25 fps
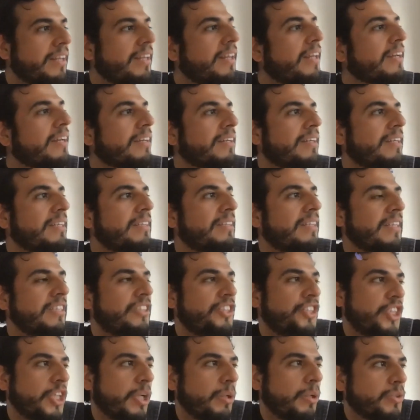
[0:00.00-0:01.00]
Like it
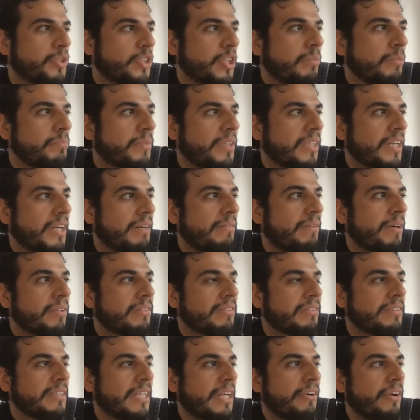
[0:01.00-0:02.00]
shows something
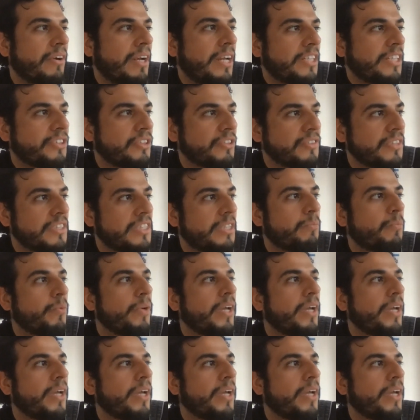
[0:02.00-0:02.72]
about the relationship